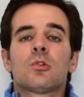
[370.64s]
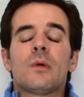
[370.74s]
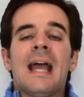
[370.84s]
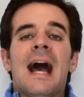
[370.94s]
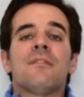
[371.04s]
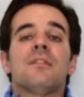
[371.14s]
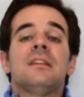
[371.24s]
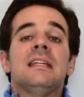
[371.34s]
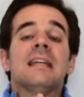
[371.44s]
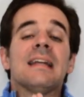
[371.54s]
we have
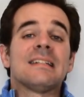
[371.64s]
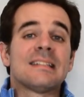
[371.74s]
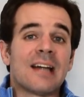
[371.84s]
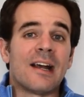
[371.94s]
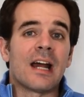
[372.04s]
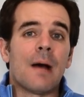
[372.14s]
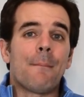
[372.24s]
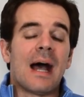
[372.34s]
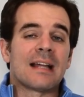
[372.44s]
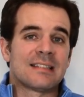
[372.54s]
the
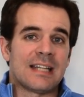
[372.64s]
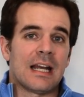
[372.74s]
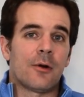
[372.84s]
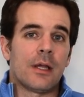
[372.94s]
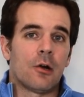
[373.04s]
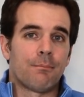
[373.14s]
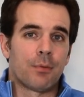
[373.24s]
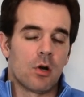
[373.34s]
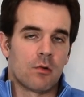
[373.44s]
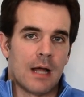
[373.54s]
startup accelerator
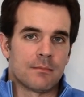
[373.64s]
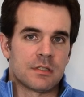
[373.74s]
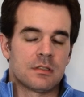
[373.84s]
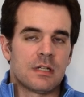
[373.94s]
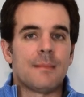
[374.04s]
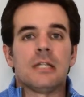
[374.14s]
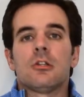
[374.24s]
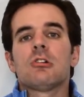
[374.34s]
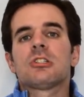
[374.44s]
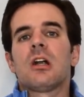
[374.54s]
programs. I mean,
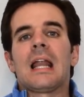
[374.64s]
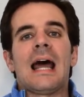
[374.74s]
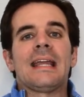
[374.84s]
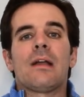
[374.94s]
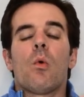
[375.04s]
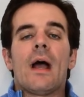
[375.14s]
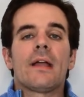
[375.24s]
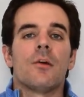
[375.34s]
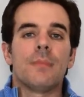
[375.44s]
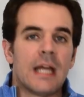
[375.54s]
those are like Y
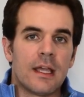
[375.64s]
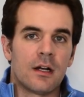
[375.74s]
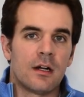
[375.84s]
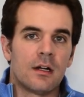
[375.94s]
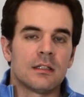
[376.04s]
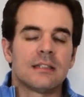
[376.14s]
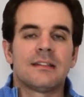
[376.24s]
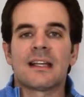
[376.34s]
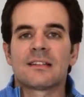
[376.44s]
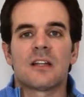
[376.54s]
Combinator,
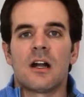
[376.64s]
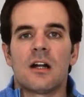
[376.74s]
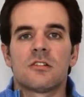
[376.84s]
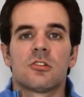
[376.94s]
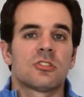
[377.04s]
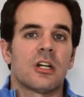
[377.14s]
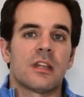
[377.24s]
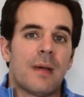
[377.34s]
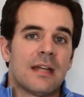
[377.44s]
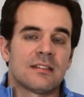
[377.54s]
Techstars, those are
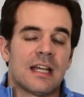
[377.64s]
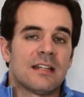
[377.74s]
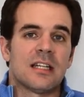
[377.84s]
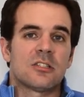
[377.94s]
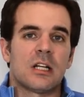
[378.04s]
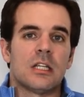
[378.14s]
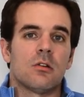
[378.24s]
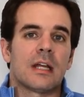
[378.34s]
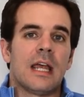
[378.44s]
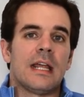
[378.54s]
the best. And essentially,
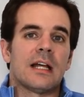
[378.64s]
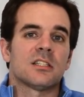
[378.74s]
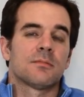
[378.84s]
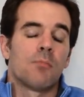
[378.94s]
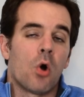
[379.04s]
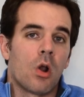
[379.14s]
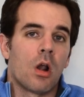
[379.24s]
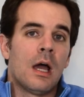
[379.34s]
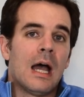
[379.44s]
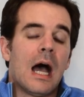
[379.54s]
you're getting a
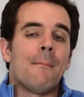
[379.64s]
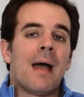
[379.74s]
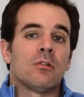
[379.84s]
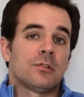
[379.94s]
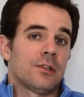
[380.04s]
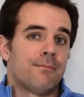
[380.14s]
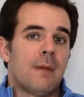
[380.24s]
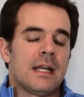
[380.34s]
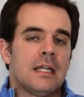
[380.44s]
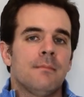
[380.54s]
small amount of
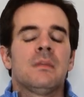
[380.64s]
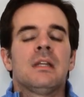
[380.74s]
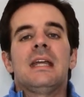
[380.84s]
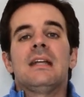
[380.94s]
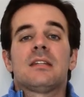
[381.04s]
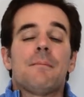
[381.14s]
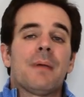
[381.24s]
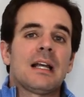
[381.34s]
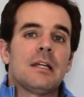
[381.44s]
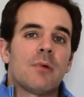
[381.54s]
money. It
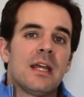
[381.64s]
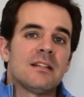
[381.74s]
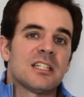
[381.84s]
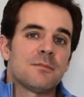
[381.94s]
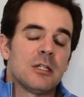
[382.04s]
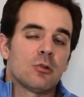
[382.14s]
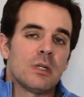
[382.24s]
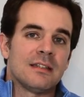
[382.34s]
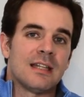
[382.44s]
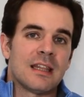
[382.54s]
typically ranges
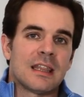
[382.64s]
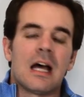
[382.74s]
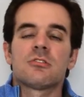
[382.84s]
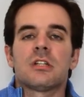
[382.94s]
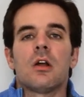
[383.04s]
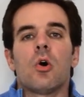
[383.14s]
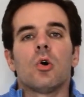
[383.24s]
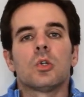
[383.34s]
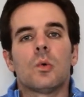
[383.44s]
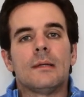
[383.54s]
between 10,000
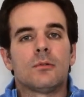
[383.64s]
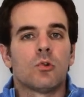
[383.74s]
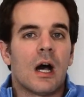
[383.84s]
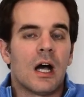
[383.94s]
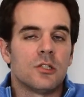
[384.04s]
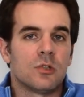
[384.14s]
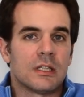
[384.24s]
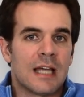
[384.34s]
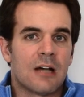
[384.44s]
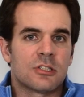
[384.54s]
all the way to
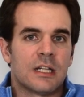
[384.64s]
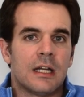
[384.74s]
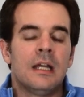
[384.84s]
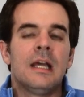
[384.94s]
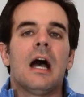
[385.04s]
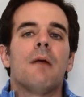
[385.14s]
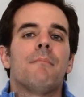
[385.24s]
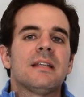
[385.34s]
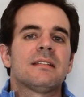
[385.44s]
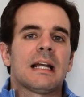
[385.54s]
100,000. And
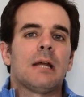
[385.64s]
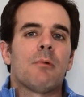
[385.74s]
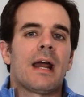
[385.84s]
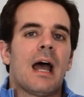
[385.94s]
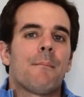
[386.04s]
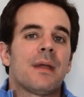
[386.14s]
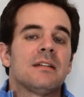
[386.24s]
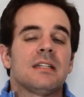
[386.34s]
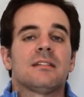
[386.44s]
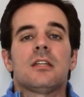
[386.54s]
basically what
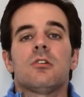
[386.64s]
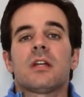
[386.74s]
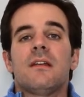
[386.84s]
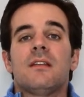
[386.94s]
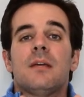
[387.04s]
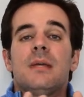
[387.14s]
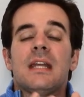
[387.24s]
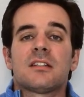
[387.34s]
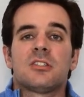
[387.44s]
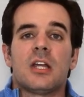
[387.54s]
happens is that you're giving them in
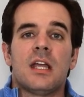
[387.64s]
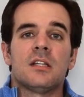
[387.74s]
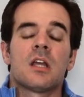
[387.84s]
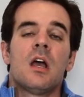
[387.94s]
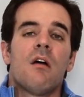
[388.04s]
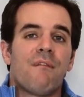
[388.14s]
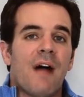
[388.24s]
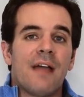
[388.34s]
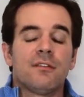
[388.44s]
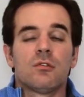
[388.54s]
exchange
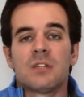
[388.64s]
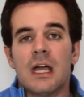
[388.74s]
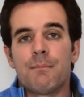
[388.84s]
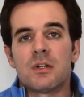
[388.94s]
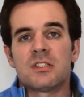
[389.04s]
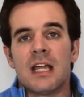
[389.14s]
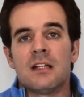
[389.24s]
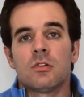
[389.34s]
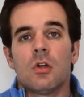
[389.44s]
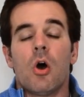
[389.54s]
5 to
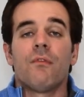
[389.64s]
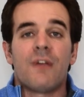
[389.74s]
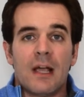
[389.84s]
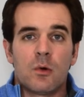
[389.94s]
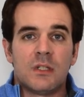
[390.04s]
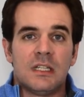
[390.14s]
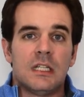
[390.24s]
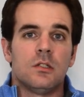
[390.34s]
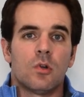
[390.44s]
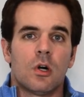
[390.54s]
10% of equity
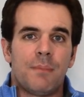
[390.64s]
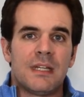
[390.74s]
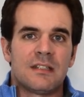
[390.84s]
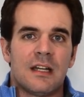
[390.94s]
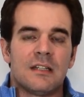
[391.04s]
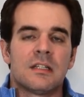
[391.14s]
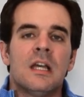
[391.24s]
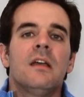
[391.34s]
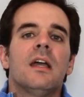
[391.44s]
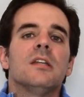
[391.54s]
in your business,
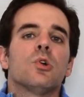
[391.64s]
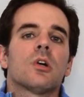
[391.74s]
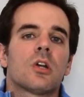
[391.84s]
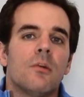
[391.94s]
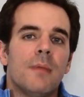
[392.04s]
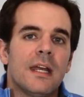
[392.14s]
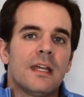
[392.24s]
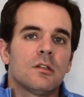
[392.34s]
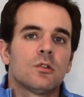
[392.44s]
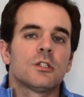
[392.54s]
and you're
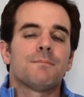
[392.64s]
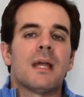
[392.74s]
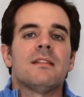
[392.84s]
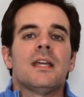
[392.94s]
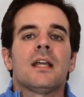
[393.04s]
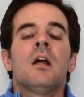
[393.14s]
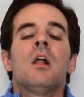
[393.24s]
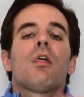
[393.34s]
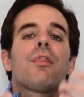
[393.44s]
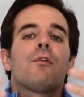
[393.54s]
committing to spending
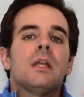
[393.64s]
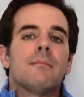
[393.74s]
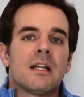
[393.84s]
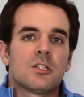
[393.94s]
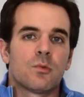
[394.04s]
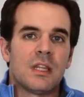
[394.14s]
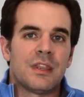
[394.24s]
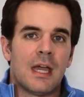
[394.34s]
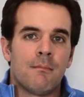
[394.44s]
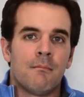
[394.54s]
3 months with
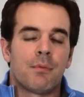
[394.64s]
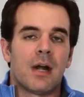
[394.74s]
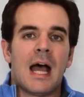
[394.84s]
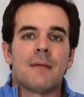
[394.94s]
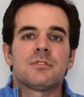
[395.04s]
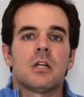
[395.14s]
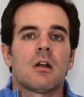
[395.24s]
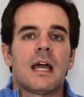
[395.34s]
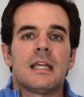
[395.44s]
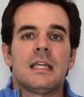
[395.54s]
them, perhaps, you know,
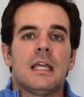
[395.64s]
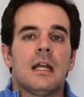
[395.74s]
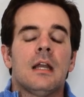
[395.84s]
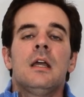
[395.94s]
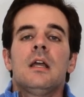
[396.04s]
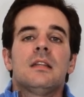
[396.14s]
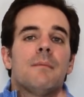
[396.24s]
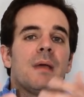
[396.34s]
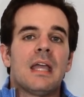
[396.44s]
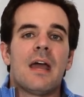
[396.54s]
like in the
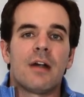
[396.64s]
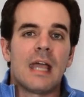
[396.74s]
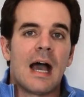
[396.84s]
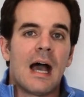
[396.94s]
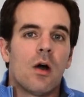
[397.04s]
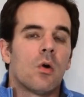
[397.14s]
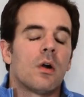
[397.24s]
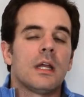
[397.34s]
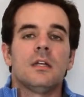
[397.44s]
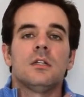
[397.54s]
Bay Area
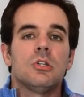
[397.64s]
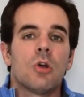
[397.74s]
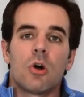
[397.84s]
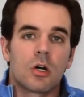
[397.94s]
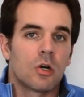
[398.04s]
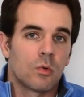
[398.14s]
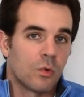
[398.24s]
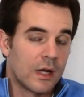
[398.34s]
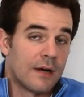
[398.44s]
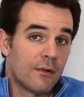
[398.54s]
or in New York or
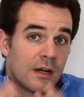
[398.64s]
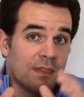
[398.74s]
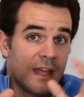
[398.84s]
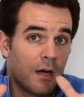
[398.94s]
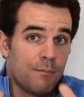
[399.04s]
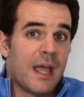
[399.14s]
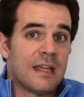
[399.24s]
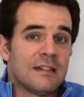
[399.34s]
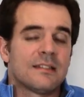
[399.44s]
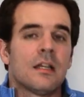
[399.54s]
wherever they are
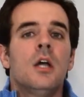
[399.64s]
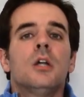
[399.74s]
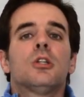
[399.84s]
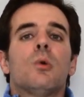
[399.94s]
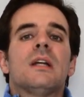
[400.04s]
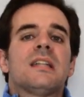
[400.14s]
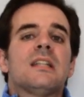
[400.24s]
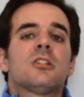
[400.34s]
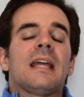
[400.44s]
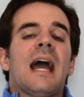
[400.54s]
based, to
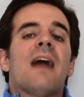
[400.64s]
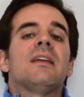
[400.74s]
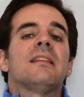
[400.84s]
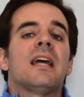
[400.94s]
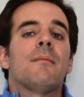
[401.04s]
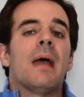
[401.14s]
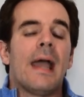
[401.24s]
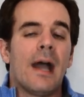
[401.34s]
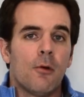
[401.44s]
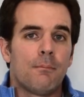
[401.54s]
essentially having them
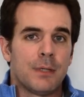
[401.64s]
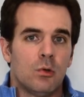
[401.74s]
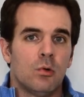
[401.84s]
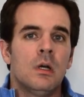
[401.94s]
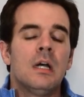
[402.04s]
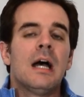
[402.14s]
help you